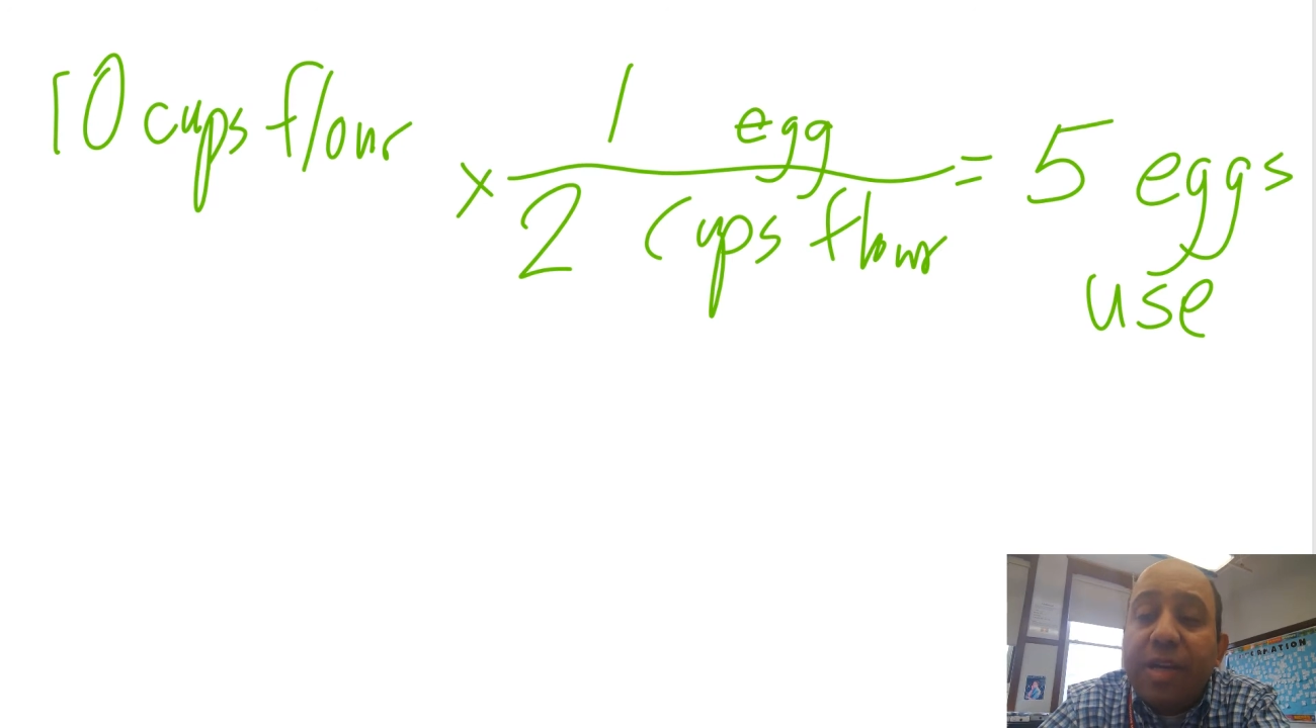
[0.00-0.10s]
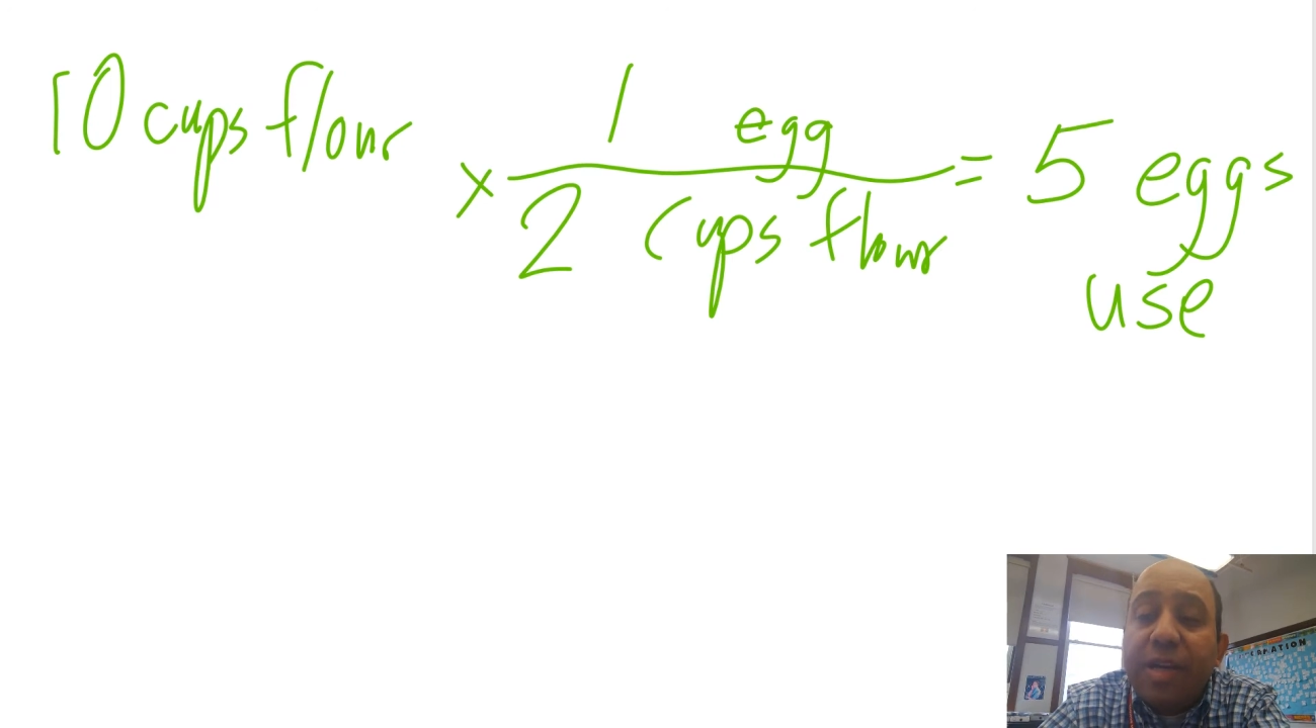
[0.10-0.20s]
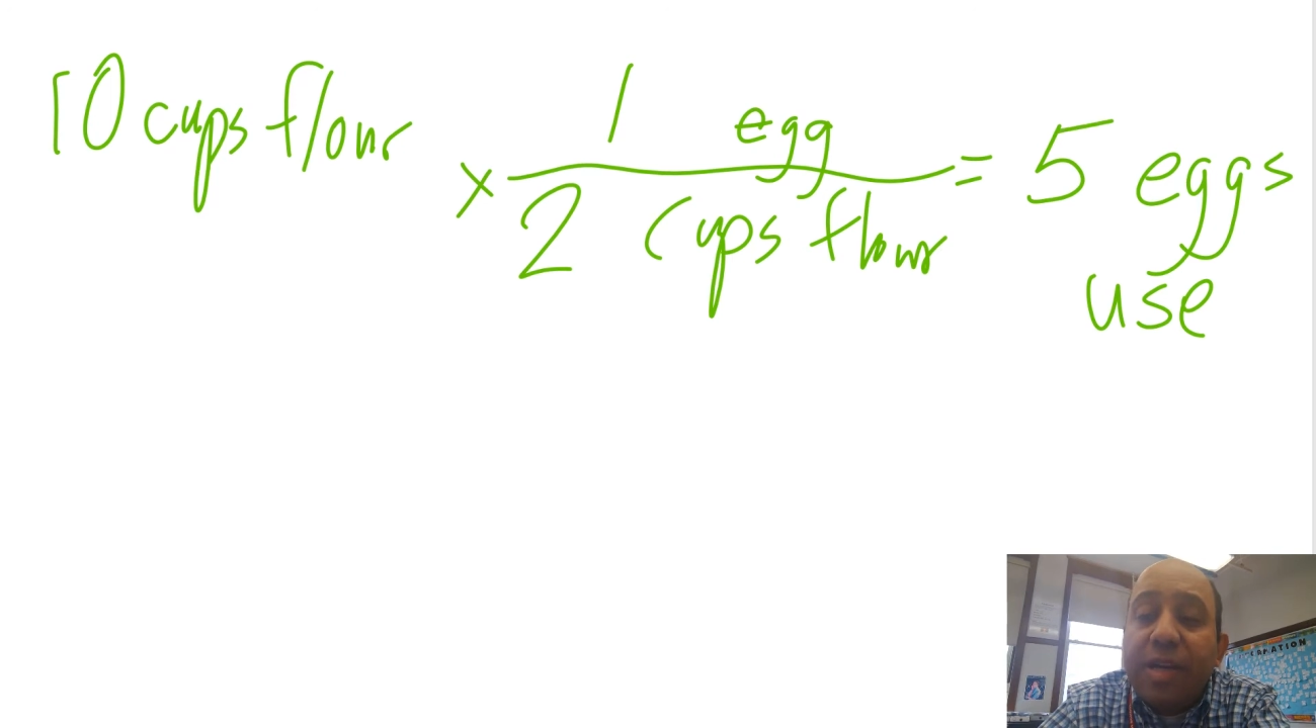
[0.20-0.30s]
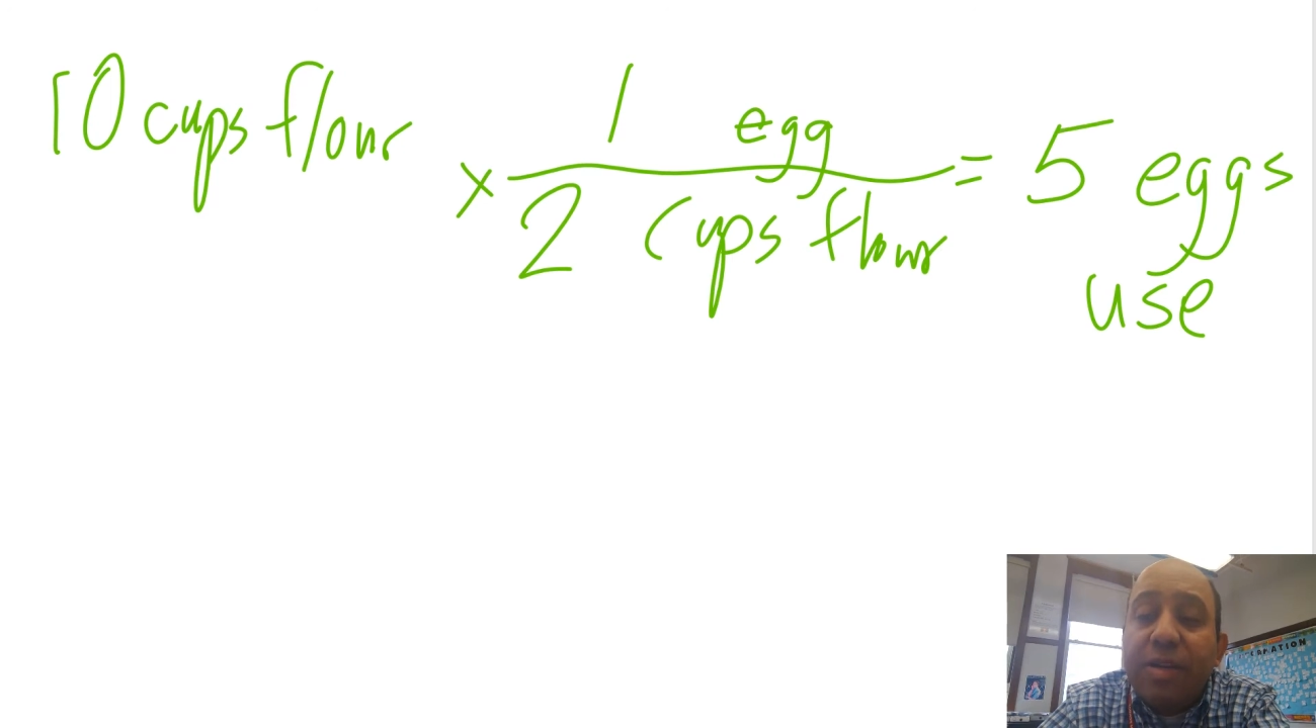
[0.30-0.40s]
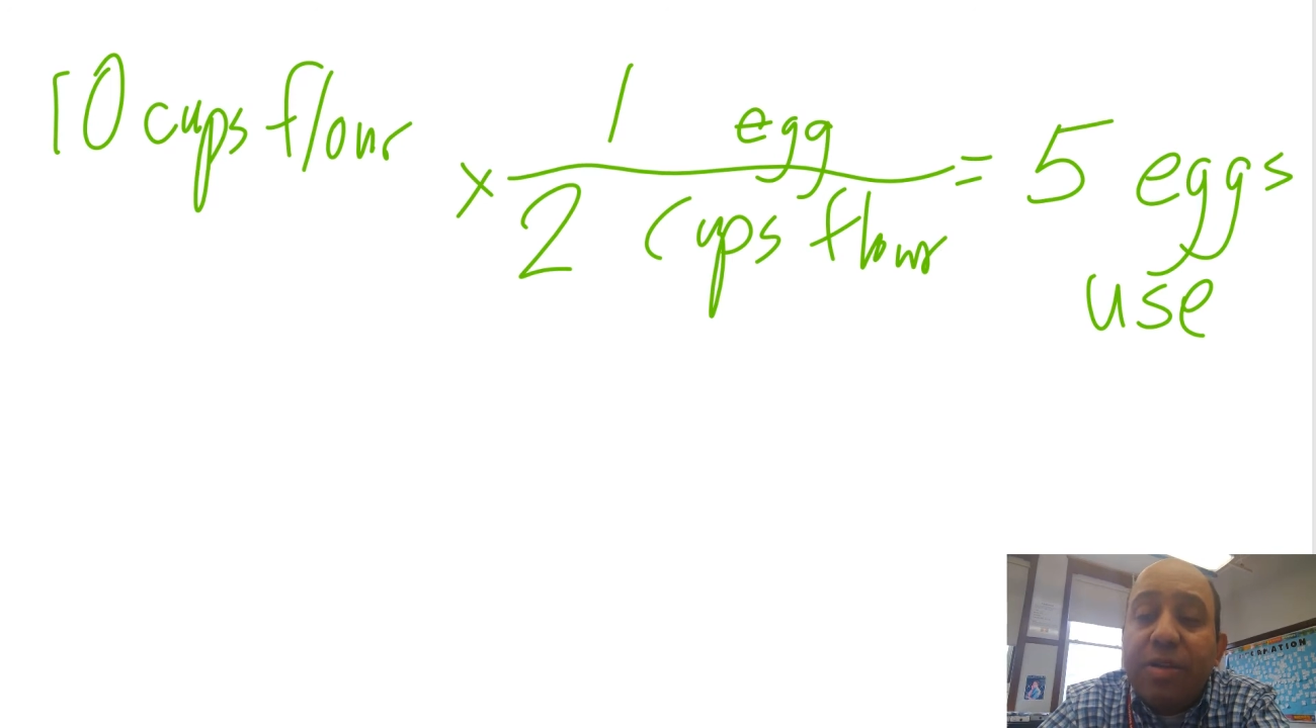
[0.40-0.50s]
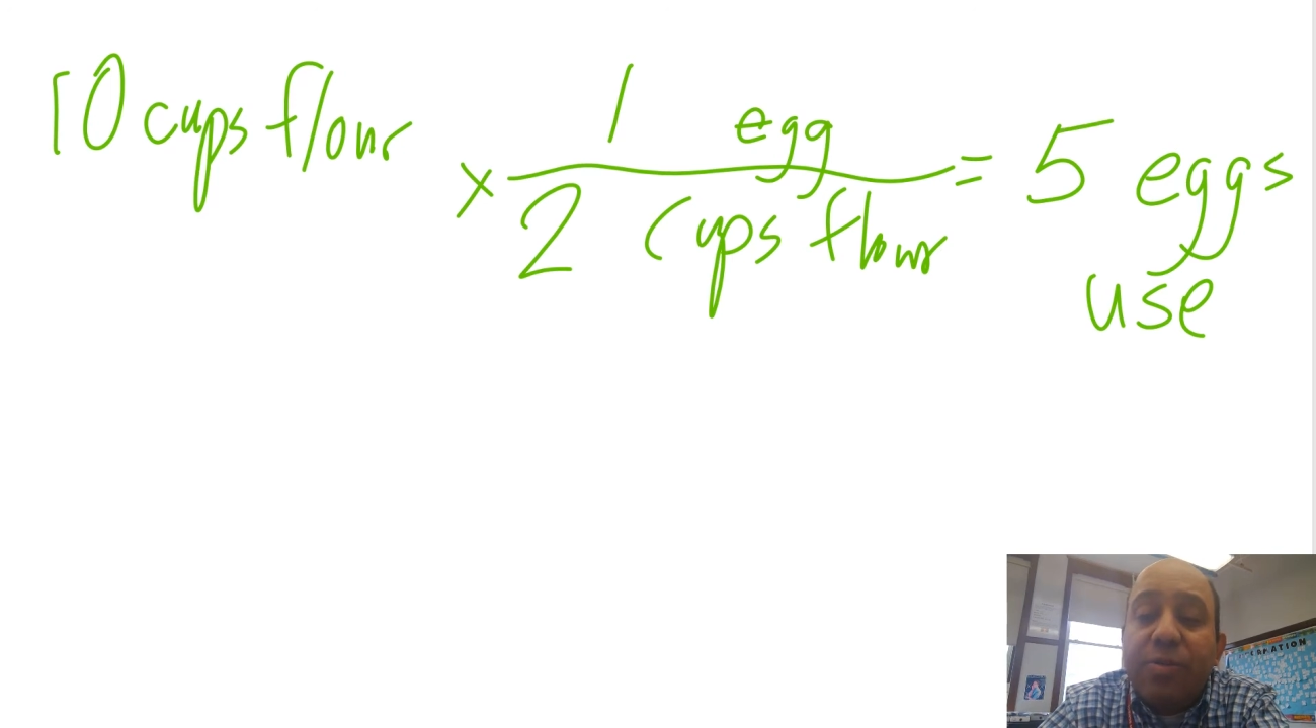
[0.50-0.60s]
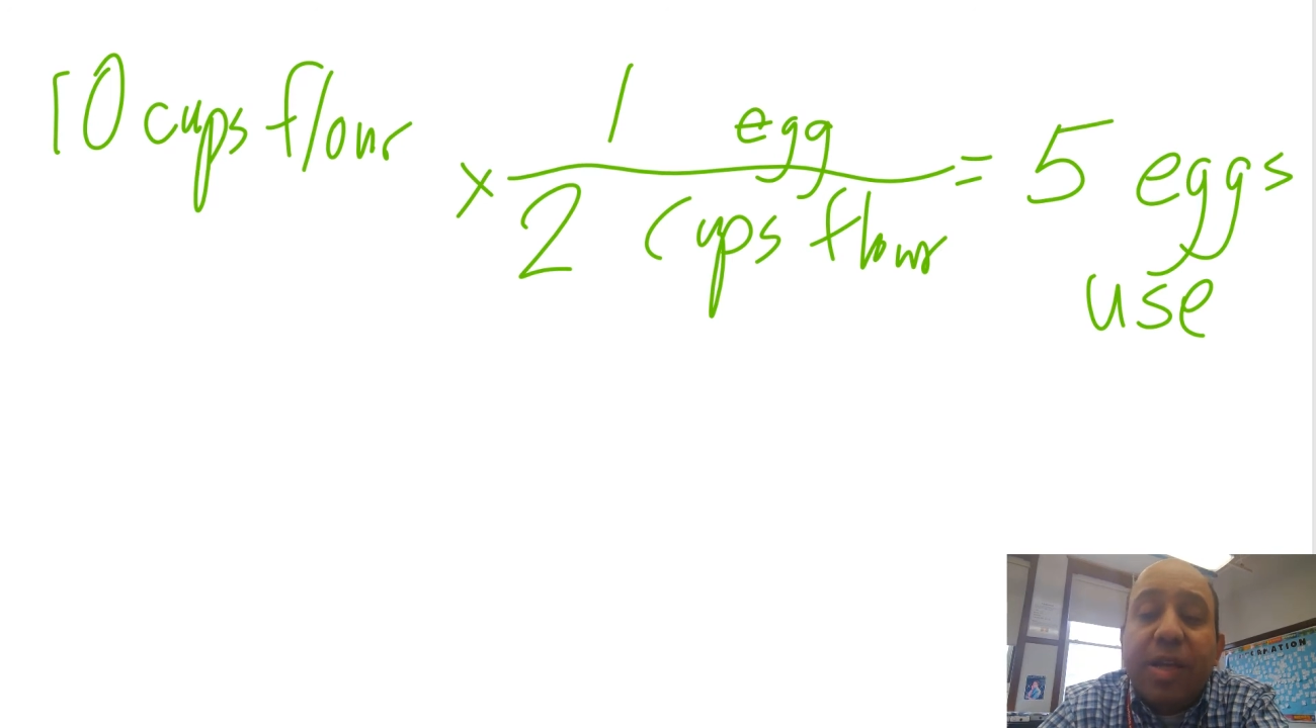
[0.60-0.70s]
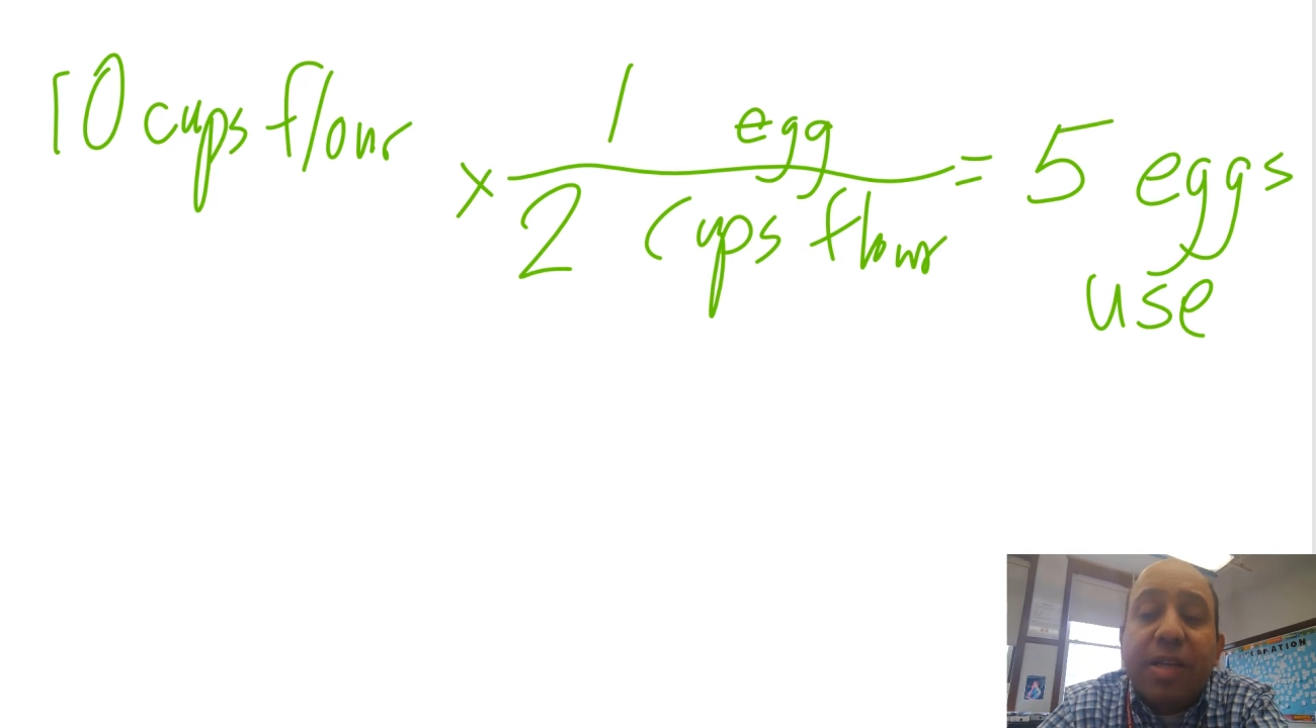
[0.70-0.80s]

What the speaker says: eggs used,